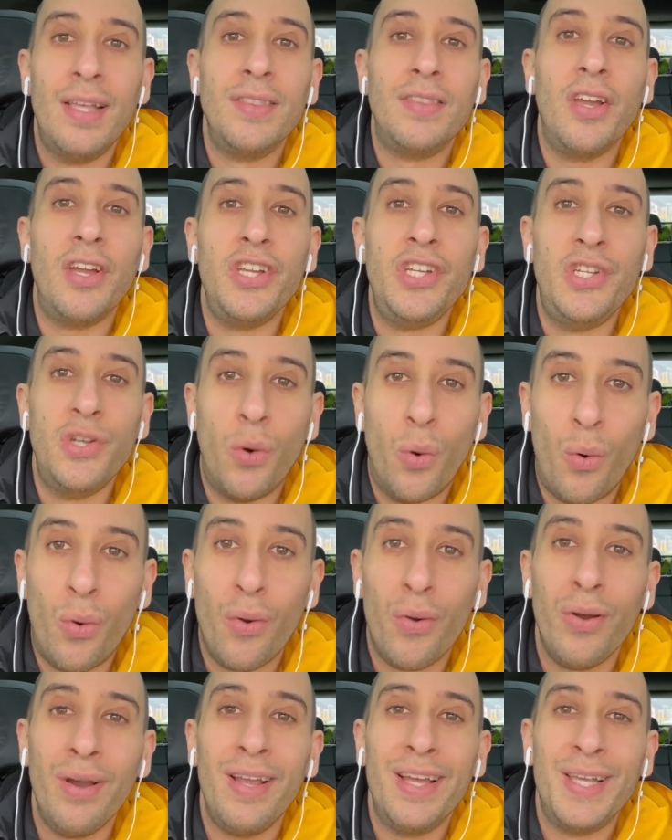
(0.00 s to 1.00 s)
that
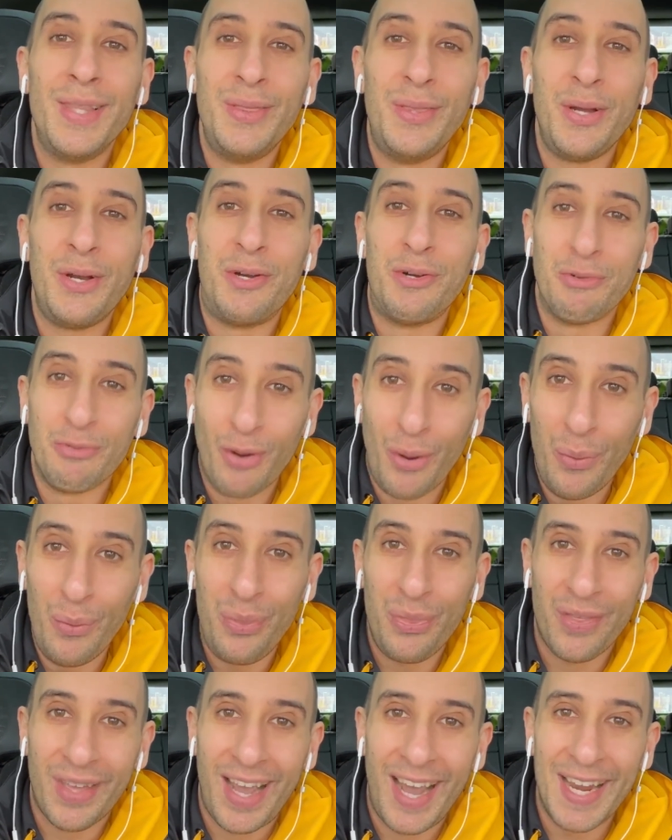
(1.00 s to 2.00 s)
you're the
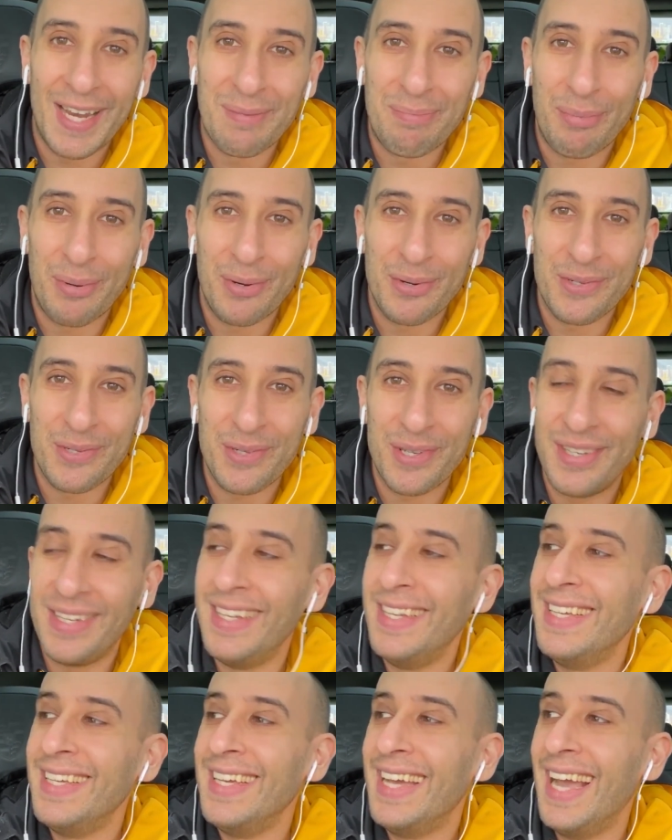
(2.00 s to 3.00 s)
growth kind of person